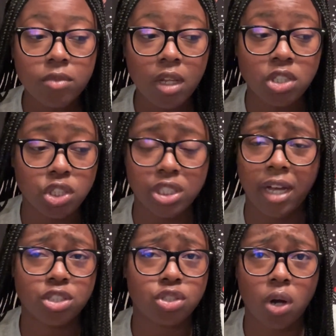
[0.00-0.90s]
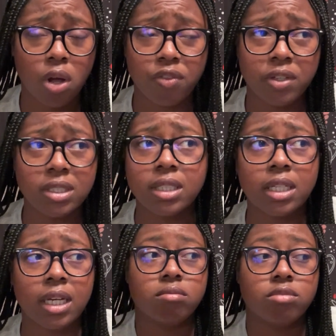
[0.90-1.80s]
She's not strong
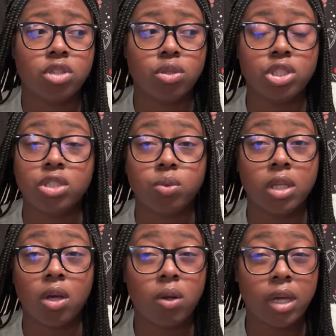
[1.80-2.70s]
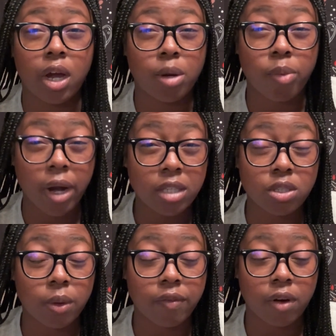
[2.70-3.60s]
physically, so she's really only got her brains
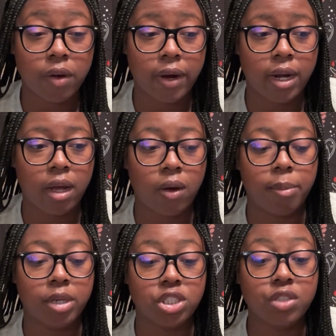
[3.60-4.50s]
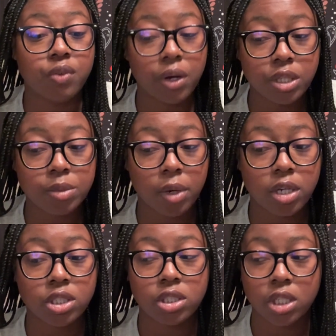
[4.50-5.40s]
going for her right now. But she's very
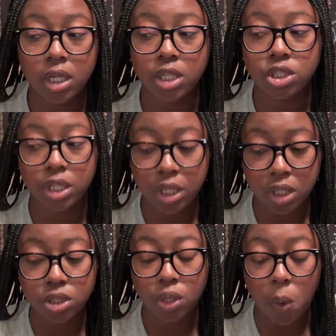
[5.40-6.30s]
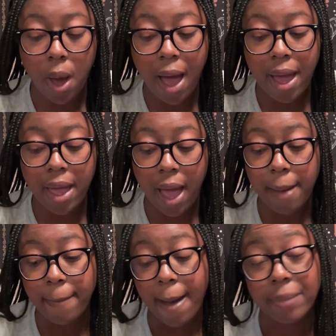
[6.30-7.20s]
smart. She's a good engineer, so I, I,
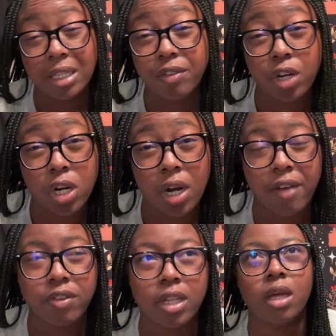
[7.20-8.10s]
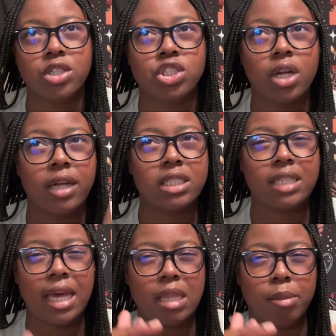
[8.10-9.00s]
I believe in her. I feel like she's gonna have to
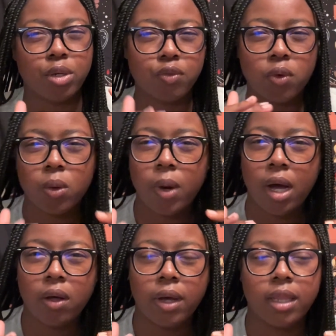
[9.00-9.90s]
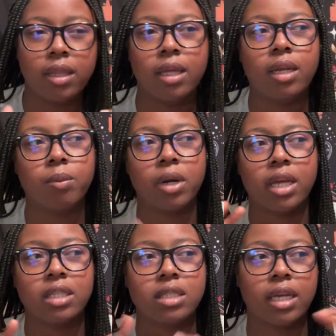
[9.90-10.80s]
stay in the middle for a while, and then when it
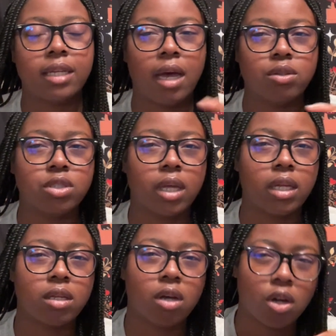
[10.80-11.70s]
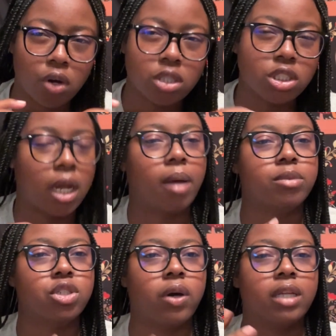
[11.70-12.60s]
gets like down to like crunch time,
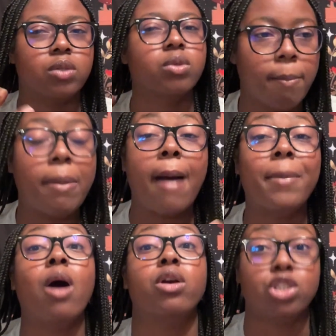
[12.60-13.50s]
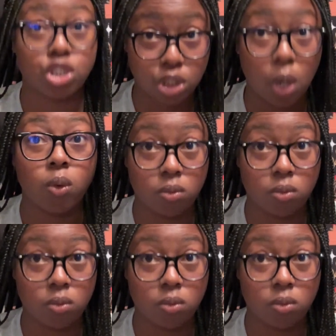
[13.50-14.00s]
she's gonna have to really pop out and show.